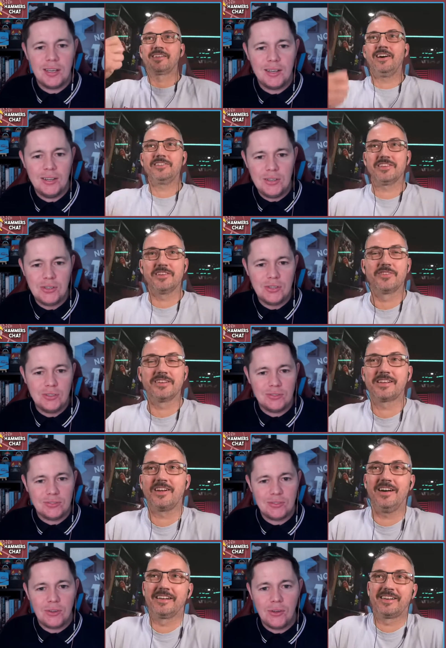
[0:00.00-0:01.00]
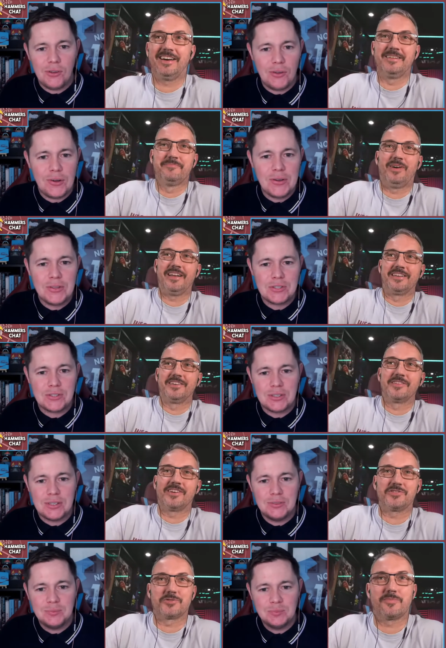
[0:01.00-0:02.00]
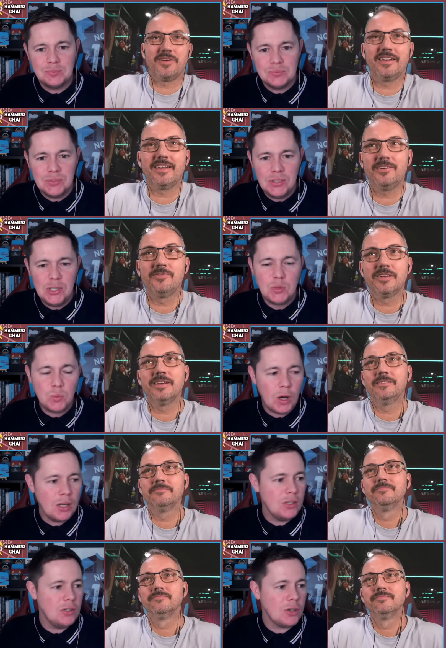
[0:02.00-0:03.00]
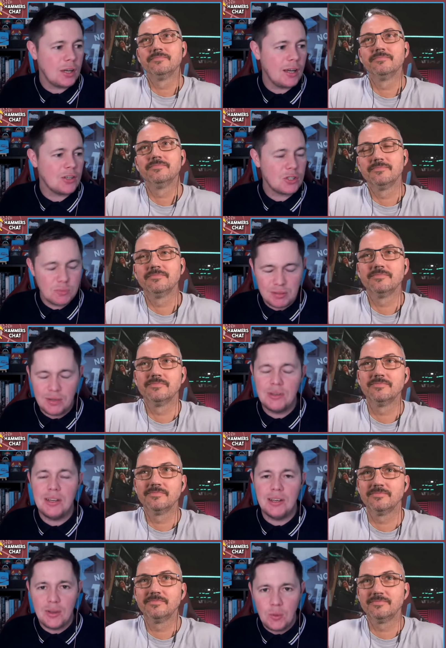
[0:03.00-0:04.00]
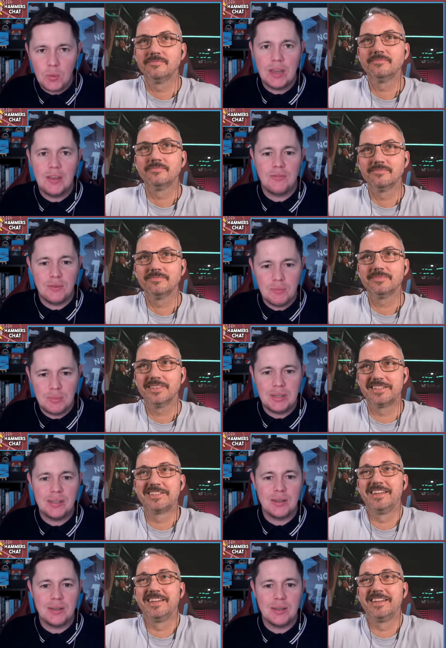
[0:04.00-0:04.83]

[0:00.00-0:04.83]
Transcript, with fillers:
Speaker 1: Honestly, a
Speaker 2: Newcastle brown ale. He's one Newcastle brown ale away from being